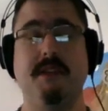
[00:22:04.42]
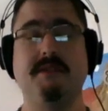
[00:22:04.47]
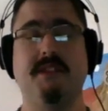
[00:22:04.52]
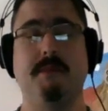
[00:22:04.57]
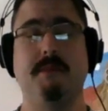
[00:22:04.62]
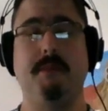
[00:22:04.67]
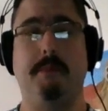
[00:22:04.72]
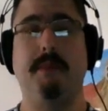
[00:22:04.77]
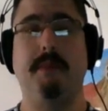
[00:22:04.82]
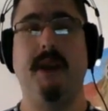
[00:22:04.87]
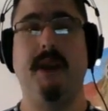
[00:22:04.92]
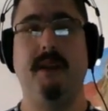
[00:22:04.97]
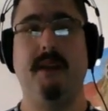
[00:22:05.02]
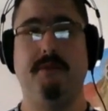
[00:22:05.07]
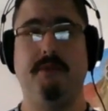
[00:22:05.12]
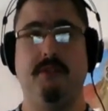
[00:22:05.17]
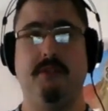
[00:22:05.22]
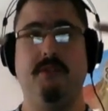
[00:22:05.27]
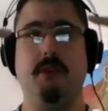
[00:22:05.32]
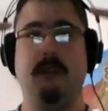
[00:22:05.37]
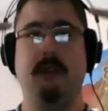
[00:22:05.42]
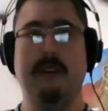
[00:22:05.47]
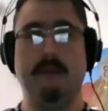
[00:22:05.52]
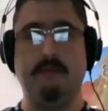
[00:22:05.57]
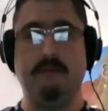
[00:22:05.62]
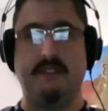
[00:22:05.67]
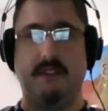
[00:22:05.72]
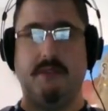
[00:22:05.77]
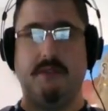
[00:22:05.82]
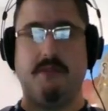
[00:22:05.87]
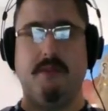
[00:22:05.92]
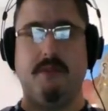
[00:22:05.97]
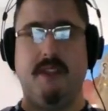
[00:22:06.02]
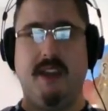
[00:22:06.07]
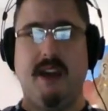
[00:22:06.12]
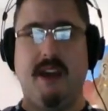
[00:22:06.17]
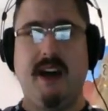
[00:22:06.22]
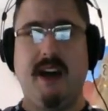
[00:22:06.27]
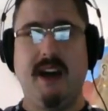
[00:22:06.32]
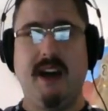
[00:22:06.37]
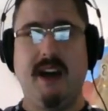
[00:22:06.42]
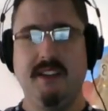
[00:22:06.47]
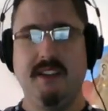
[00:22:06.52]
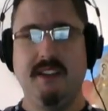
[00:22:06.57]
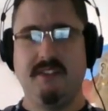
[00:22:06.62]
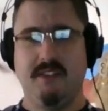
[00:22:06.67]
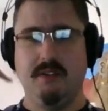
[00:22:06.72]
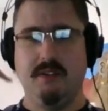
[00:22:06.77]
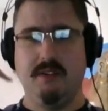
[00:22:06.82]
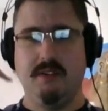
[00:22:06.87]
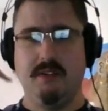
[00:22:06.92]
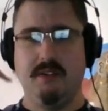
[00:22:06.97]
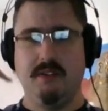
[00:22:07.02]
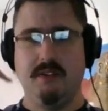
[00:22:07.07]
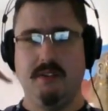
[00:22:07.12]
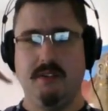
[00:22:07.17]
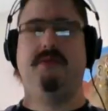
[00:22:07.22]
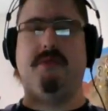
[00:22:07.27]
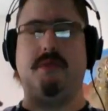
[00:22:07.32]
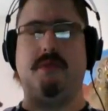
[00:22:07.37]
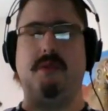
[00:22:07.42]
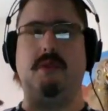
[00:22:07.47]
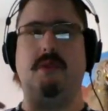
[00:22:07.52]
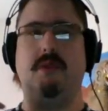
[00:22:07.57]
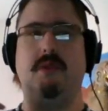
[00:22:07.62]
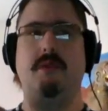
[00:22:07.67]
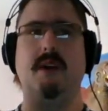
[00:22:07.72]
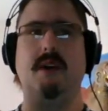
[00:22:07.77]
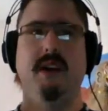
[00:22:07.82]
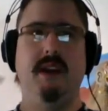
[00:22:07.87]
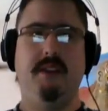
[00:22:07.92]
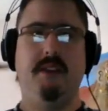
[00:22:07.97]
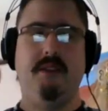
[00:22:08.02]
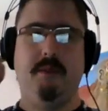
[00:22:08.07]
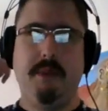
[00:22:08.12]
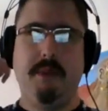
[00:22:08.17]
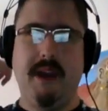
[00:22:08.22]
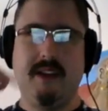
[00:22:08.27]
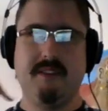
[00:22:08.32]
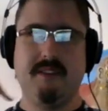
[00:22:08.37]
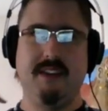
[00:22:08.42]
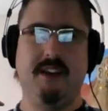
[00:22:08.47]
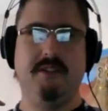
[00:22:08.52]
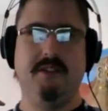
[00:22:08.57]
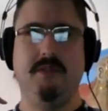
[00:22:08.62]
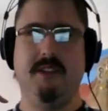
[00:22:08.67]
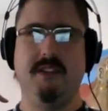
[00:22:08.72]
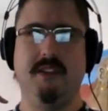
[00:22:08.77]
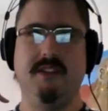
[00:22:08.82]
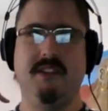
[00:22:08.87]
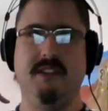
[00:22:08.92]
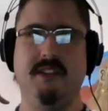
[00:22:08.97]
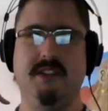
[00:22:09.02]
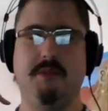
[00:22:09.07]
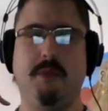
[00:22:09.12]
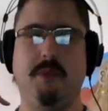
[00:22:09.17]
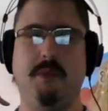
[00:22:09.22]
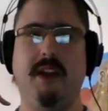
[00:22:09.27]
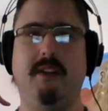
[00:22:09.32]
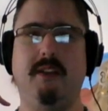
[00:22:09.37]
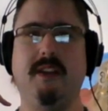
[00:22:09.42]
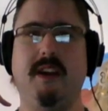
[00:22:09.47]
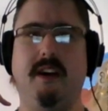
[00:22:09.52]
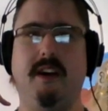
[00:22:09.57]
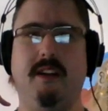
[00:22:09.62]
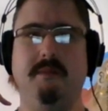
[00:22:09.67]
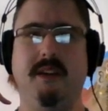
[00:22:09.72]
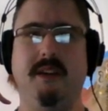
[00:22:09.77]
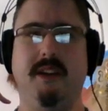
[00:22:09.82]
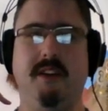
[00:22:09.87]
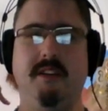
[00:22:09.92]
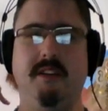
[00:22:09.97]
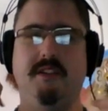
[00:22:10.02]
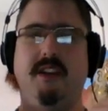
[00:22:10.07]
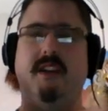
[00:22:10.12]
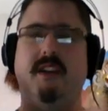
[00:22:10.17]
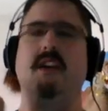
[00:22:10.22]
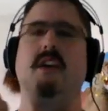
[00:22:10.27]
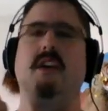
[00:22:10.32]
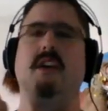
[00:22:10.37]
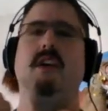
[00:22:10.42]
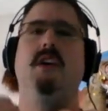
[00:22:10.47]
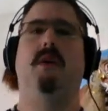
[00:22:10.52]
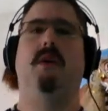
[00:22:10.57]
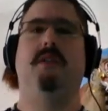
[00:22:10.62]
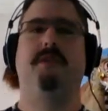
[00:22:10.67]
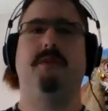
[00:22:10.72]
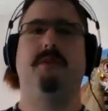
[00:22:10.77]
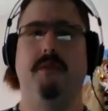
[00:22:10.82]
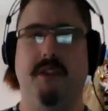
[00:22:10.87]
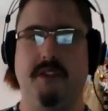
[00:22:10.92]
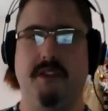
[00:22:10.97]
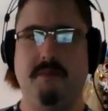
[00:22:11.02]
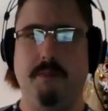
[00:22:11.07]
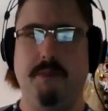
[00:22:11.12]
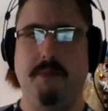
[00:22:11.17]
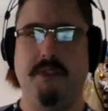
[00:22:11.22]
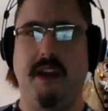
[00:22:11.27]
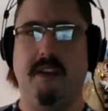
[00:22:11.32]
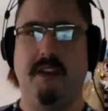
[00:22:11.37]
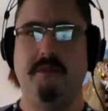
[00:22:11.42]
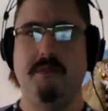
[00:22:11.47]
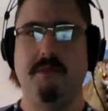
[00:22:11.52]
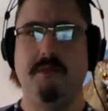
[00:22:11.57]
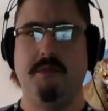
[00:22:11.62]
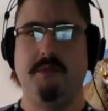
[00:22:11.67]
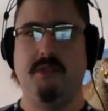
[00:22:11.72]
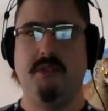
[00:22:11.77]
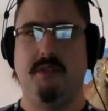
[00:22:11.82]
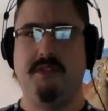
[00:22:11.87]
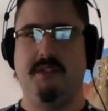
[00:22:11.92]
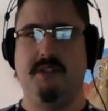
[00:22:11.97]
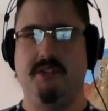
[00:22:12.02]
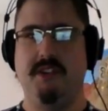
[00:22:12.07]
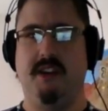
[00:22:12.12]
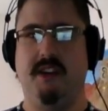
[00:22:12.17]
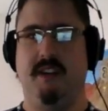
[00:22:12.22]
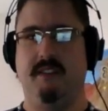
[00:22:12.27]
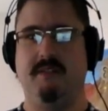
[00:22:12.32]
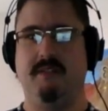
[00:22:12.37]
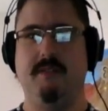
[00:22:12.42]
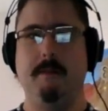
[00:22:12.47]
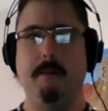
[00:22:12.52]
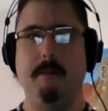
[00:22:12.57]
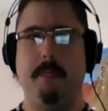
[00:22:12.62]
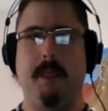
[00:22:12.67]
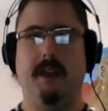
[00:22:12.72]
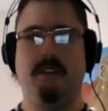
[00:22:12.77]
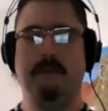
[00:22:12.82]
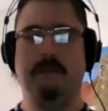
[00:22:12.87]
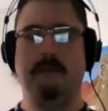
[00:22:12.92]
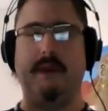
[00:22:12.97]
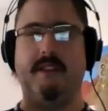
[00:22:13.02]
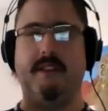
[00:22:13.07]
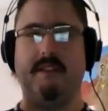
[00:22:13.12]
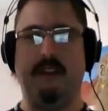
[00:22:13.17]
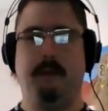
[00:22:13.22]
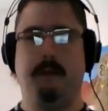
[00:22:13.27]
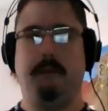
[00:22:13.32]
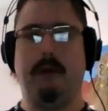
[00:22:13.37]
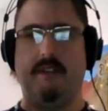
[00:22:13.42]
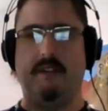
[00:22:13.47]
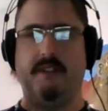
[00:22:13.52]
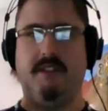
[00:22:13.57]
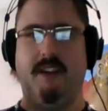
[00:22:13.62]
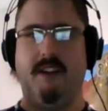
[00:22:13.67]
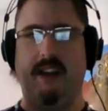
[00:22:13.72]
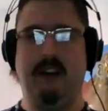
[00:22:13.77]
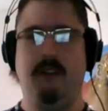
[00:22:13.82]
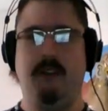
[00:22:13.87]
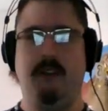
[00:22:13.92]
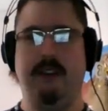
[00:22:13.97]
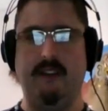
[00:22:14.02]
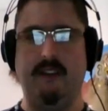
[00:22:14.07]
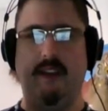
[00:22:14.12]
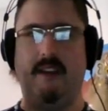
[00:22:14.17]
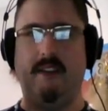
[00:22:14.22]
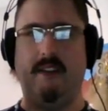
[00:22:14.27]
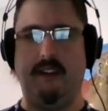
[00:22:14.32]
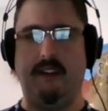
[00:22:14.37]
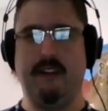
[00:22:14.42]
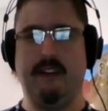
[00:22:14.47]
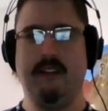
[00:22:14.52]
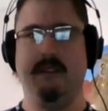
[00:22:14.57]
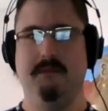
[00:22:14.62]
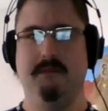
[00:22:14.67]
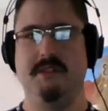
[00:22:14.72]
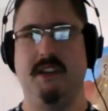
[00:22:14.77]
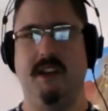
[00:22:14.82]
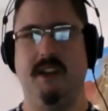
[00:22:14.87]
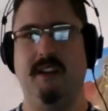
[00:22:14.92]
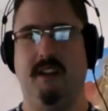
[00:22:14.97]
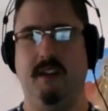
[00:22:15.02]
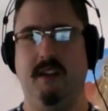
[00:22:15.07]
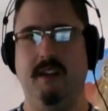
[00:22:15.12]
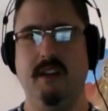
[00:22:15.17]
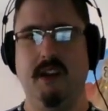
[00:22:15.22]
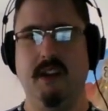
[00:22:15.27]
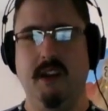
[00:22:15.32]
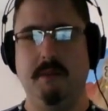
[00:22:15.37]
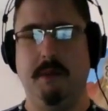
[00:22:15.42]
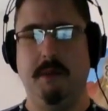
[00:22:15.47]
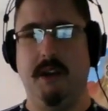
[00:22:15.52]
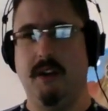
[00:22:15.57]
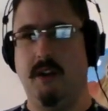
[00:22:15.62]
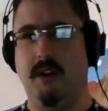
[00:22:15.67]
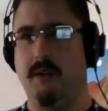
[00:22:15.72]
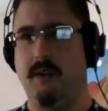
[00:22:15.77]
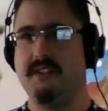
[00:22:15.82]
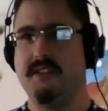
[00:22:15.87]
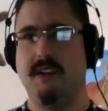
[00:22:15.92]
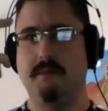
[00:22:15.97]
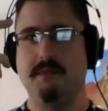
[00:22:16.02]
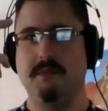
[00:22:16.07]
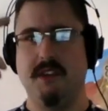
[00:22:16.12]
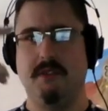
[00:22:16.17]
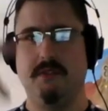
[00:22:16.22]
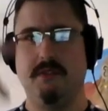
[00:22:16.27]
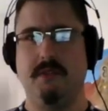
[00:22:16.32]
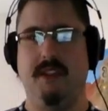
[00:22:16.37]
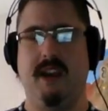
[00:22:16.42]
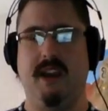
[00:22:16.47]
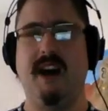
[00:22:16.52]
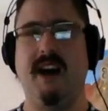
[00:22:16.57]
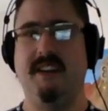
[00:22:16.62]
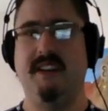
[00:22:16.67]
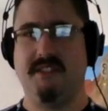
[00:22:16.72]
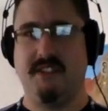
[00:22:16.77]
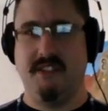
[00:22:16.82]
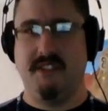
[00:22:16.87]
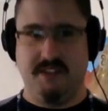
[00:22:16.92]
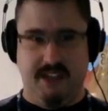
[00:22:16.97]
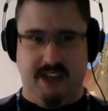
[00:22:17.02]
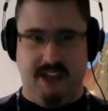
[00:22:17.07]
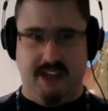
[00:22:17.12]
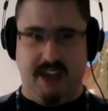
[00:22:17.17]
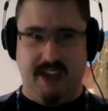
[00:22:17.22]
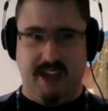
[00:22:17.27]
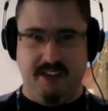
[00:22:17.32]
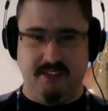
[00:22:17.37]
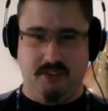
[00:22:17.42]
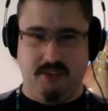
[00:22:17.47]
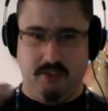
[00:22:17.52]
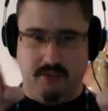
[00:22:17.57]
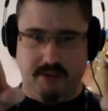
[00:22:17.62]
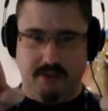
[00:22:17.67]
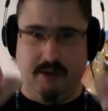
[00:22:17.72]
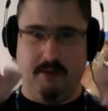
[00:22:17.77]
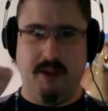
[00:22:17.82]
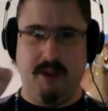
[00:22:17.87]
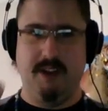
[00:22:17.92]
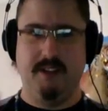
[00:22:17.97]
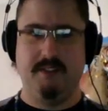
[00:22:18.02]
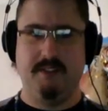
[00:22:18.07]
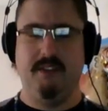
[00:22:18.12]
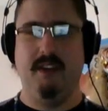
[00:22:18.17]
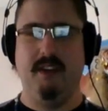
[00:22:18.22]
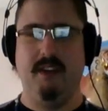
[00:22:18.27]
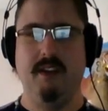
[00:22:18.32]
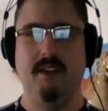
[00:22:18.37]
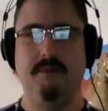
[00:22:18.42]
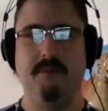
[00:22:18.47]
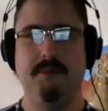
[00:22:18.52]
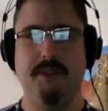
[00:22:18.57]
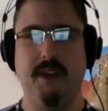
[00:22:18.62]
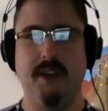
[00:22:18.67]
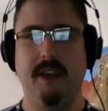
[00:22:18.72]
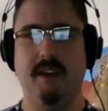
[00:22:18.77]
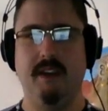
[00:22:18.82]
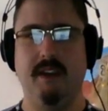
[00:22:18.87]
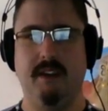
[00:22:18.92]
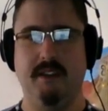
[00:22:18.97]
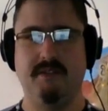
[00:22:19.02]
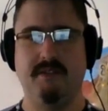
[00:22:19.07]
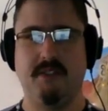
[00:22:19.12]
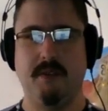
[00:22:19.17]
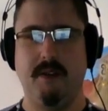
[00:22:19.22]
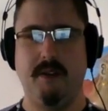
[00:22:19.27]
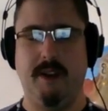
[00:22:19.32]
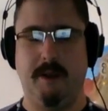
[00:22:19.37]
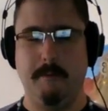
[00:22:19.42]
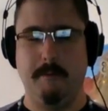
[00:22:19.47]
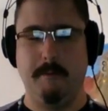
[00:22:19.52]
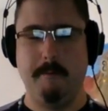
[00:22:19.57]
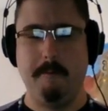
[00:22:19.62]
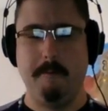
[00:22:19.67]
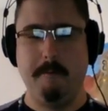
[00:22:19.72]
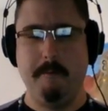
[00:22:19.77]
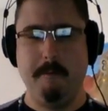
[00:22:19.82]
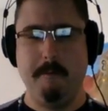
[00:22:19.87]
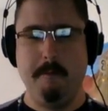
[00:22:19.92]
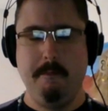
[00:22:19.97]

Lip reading: sometimes can be painful too. It comes in through the eyes and goes down through, either back down through the spinal column energy or through down towards the chest. It depends on the person how it comes in, but it always comes in through the eyes because the eyes are looking right at the screen.